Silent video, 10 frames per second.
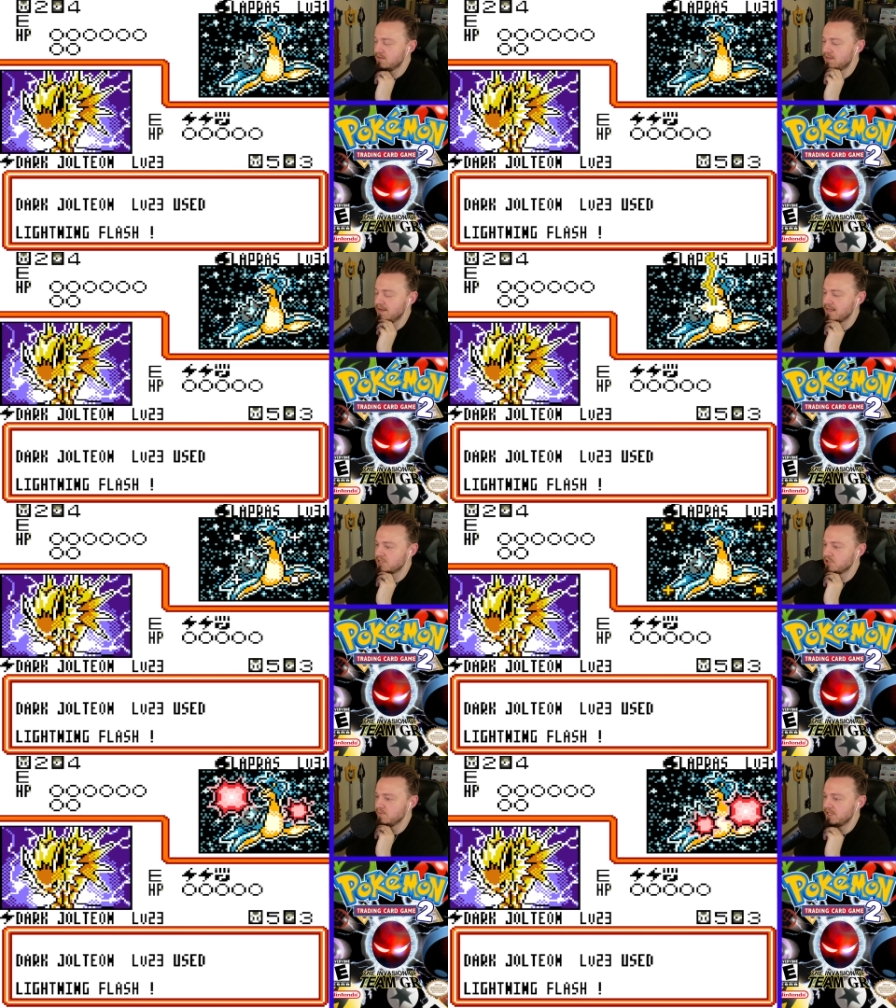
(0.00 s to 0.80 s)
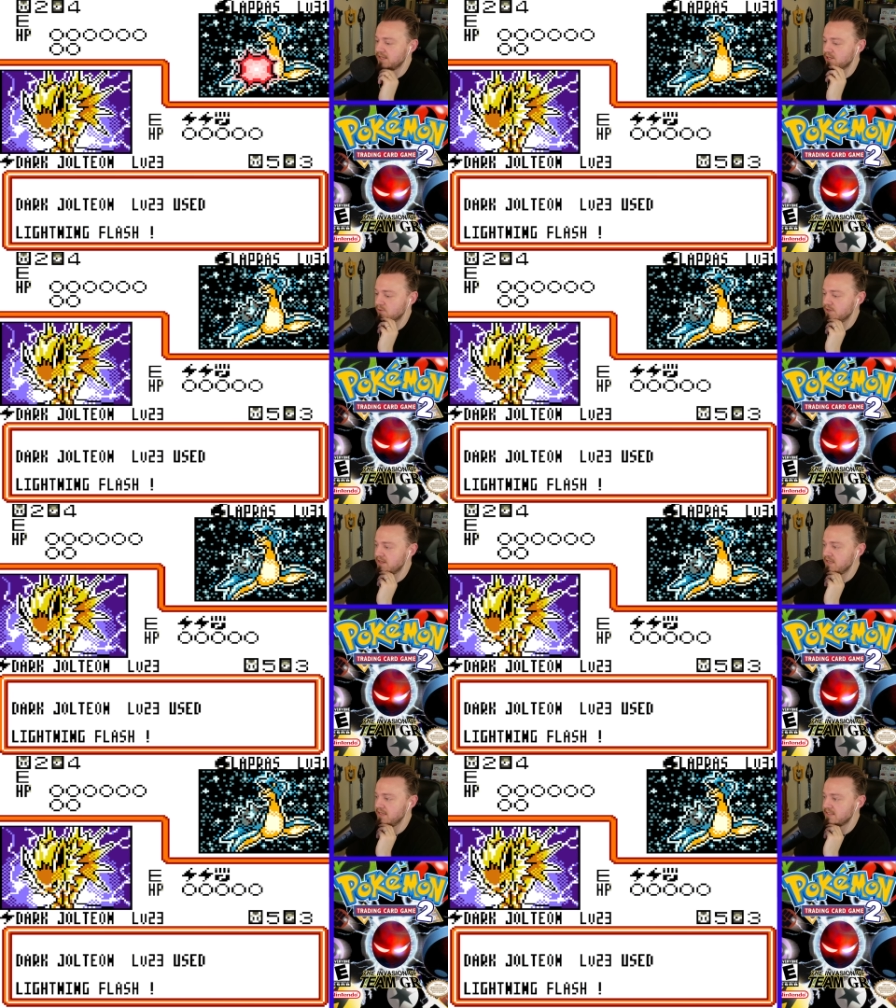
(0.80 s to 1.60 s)
Then next turn we can kill with
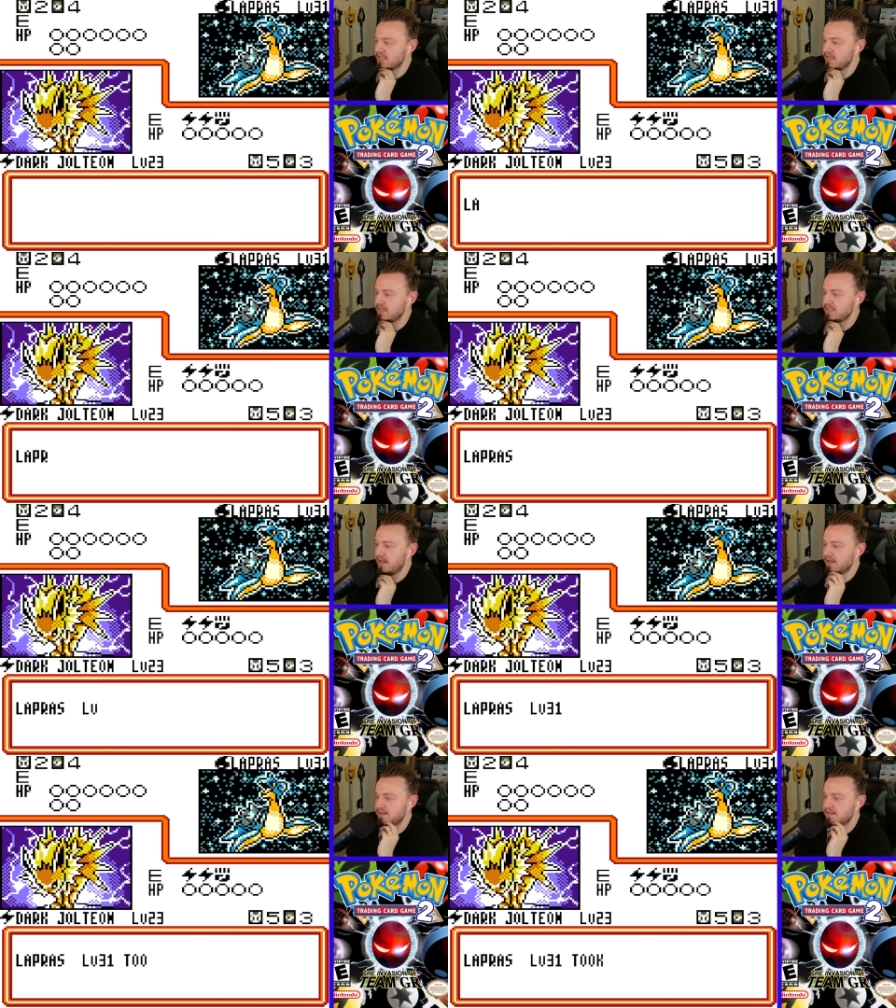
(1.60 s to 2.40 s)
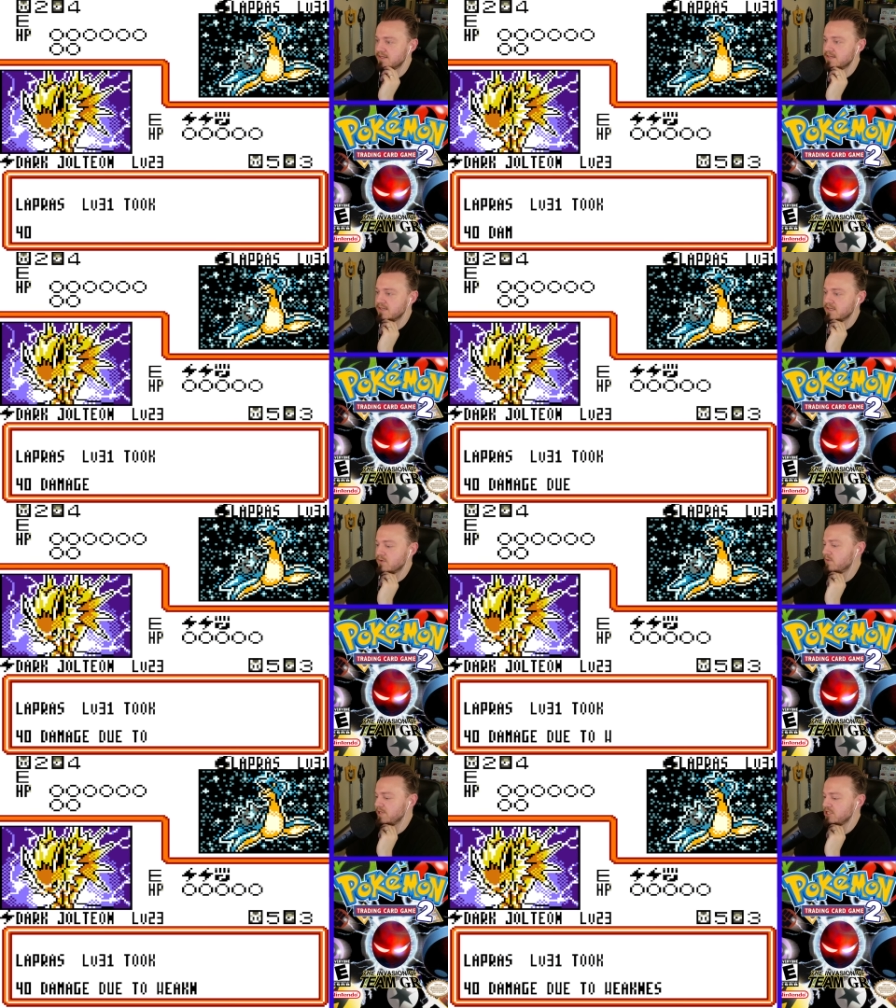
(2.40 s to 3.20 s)
the second attack.
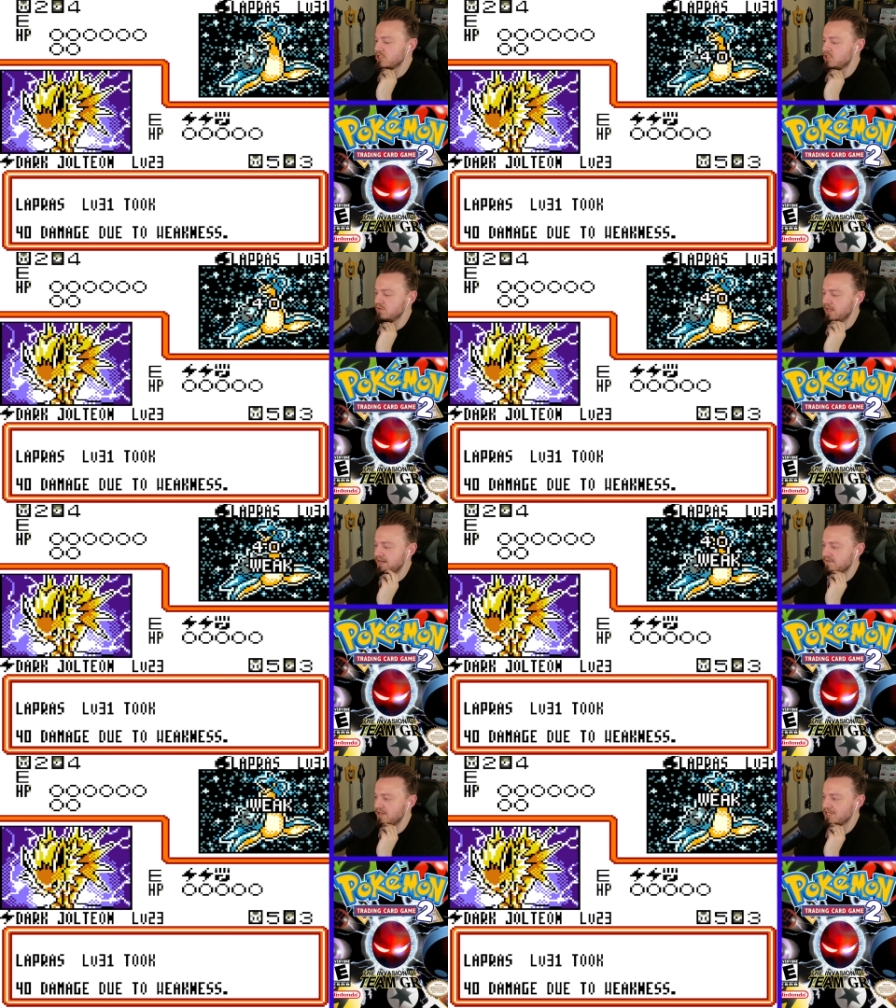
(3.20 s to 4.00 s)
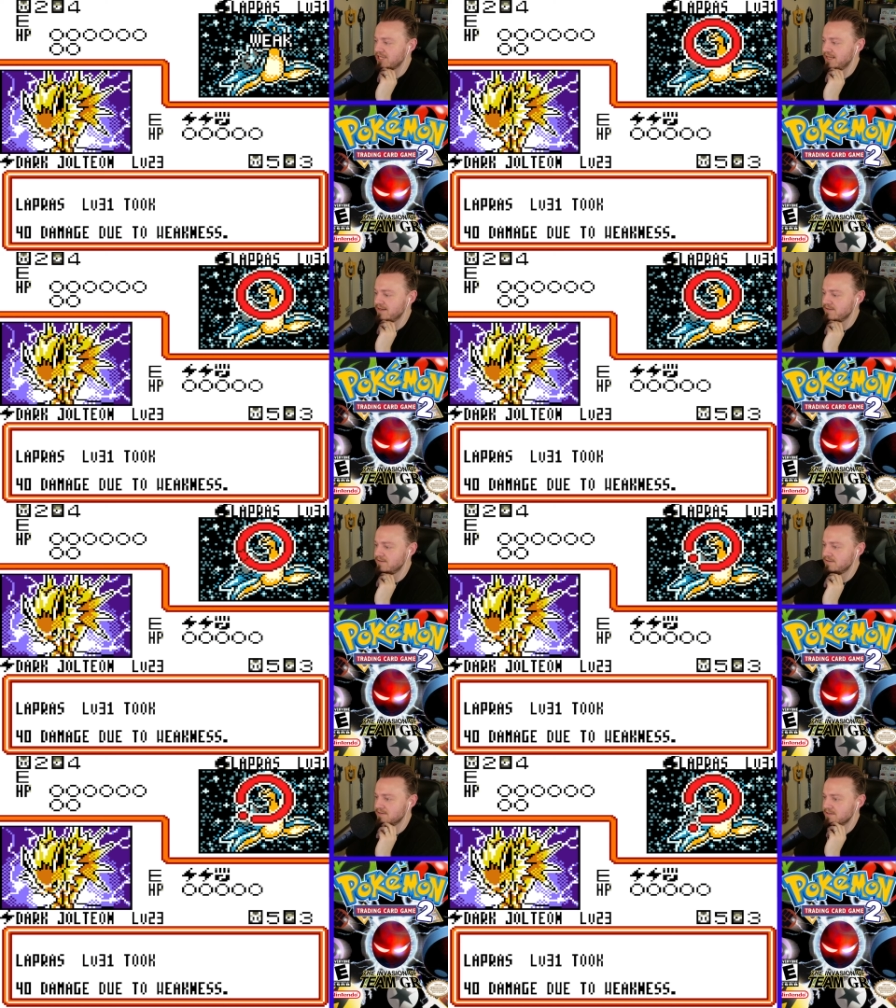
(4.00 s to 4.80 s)
Or we can just do Lightning Flash again
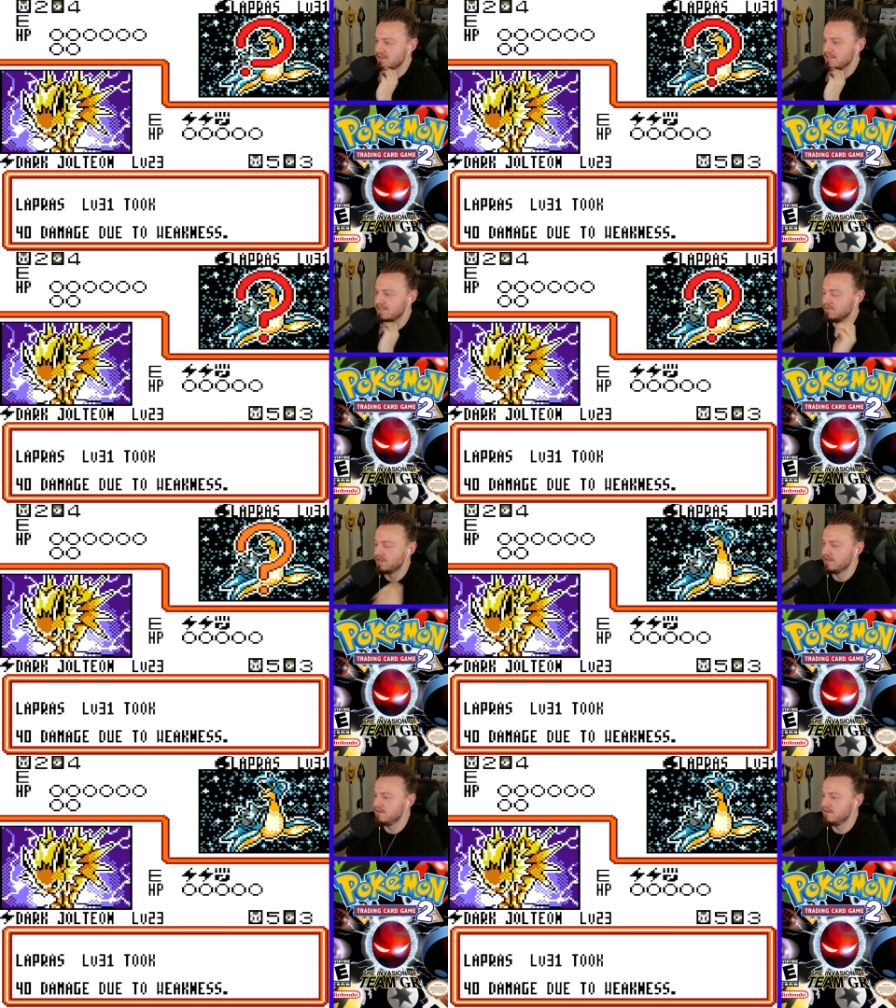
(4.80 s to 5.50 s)
and still kill.